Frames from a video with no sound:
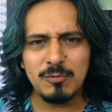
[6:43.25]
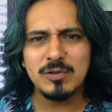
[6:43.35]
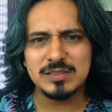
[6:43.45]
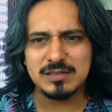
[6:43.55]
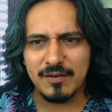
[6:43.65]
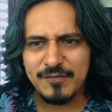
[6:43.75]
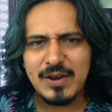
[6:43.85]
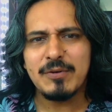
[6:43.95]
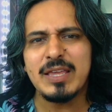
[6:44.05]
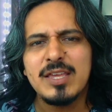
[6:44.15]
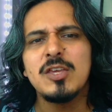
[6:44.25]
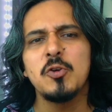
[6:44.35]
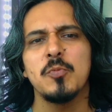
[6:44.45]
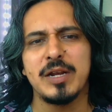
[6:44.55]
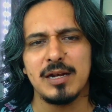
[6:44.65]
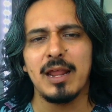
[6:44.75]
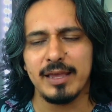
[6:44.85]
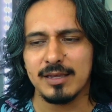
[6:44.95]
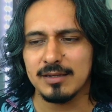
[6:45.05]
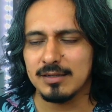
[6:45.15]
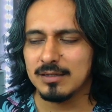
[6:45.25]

was very human like,